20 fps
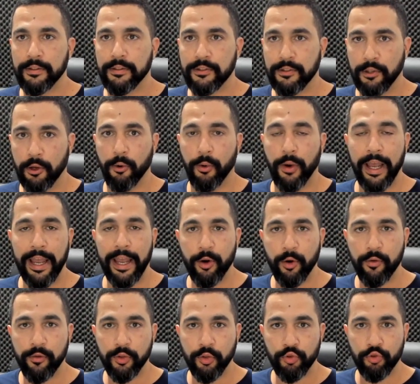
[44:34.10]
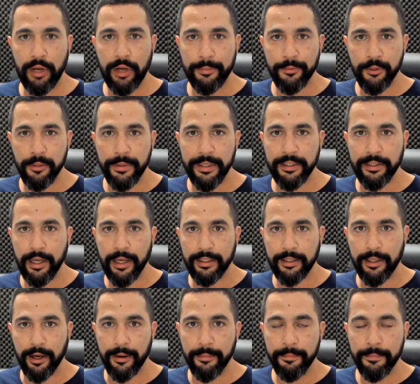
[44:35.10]
So head over to
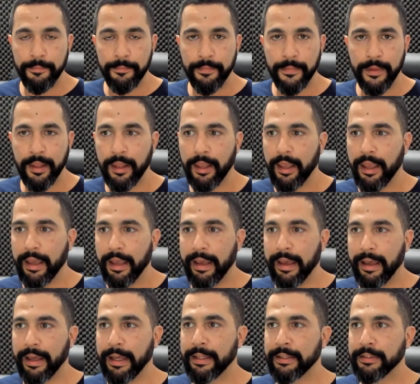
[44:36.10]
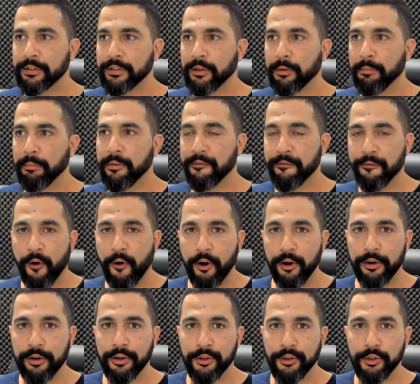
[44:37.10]
dropshipping.com. And
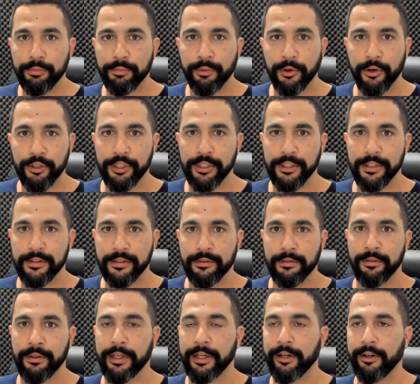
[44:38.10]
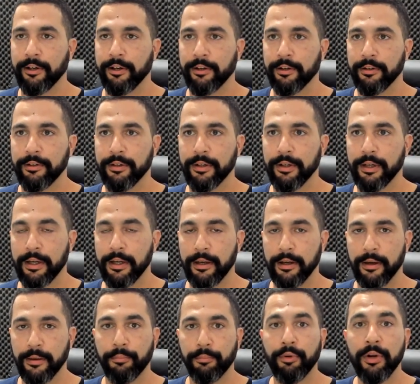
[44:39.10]
before you purchase their
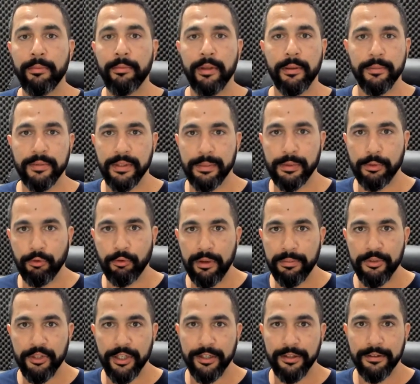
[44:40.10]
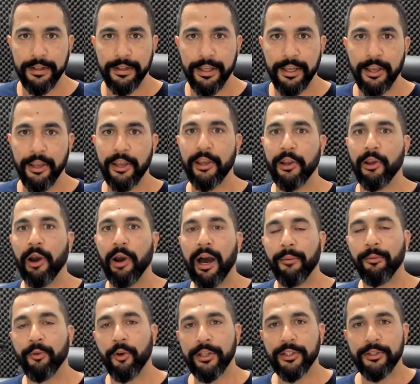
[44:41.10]
uh, premium subscription,
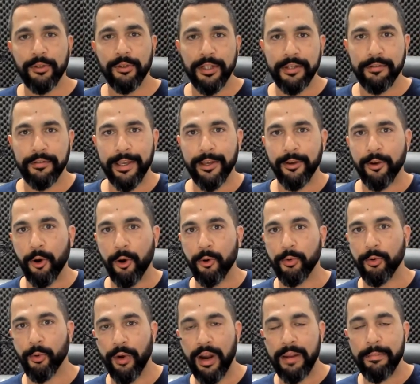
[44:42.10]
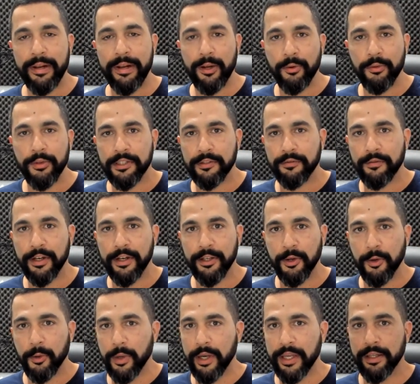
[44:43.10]
I'm going to leave a code right below this
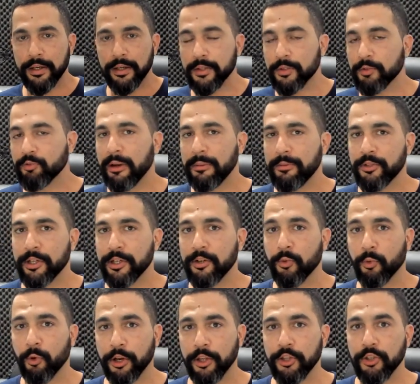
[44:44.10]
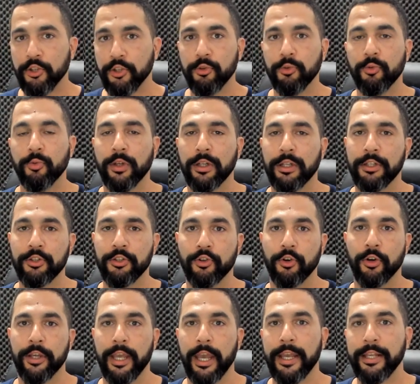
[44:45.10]
video in the description where you will
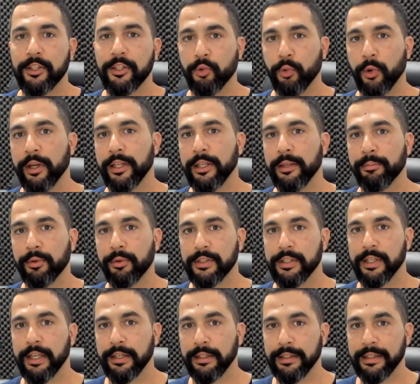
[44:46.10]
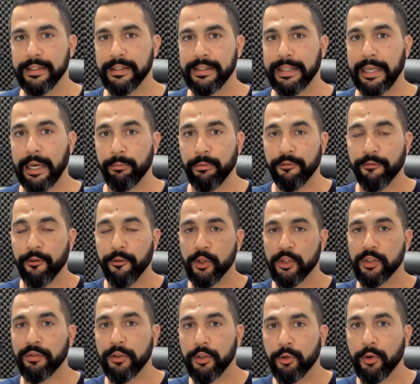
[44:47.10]
enjoy a 20% discount. But for
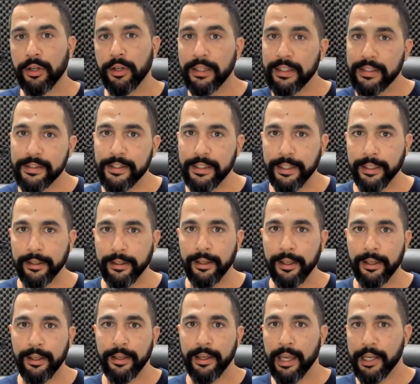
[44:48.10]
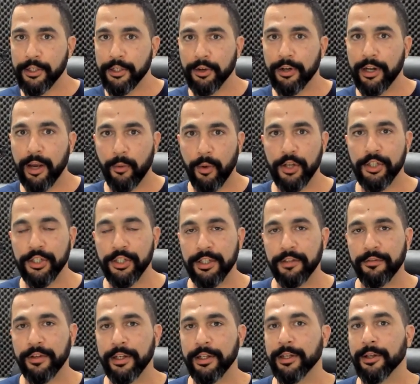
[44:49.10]
those of you who are listening and you're not watching
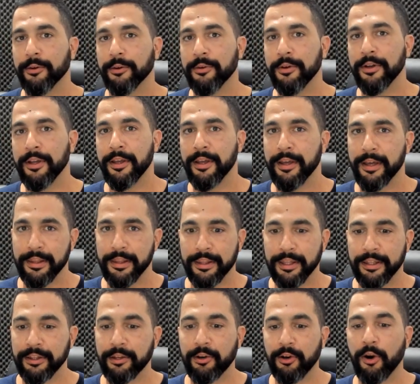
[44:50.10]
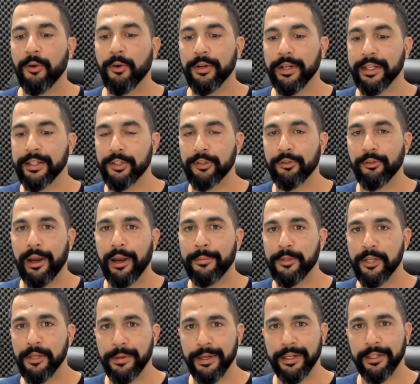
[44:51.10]
the video, then the code is
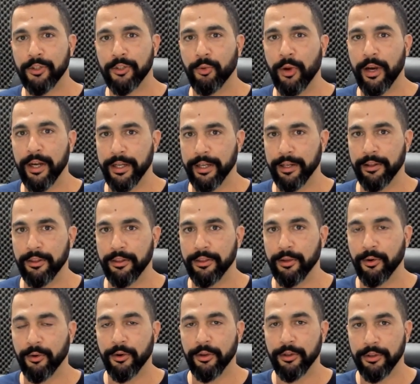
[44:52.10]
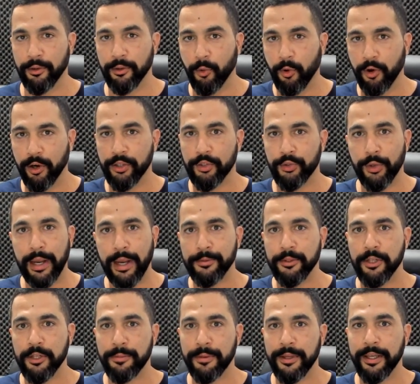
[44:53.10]
dropshipping20, the, the word
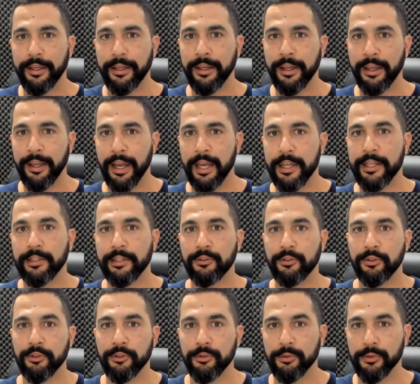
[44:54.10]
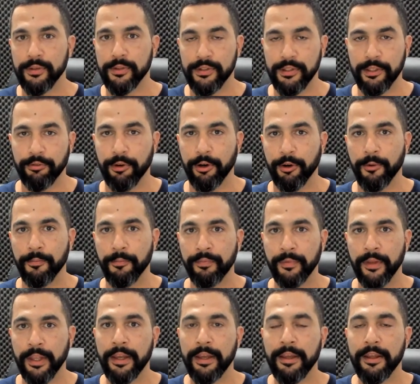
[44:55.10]
dropshipping, and then two zero.
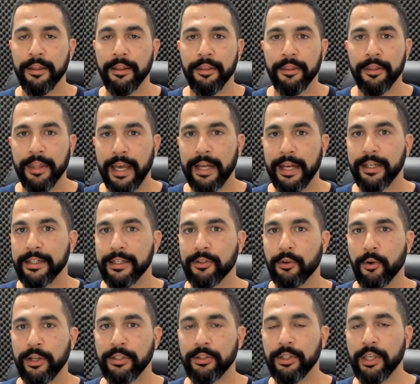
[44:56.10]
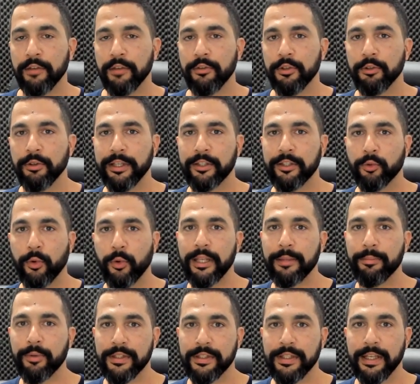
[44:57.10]
That is going to give you a
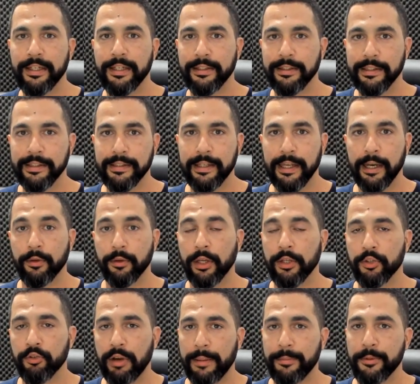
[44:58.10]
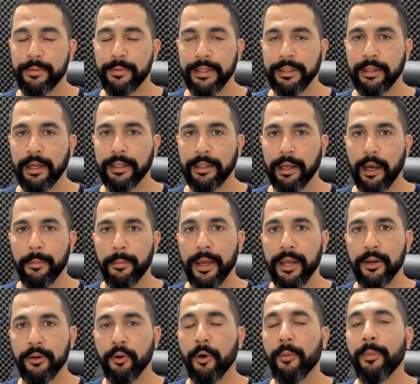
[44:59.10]
20% discount on dropshipping.com.
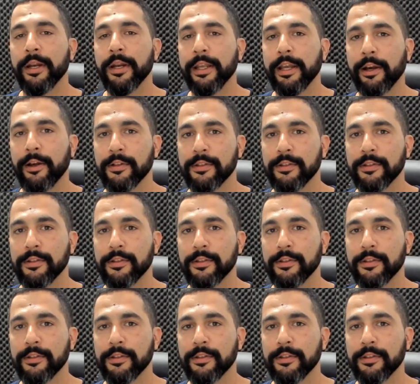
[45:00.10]
And nobody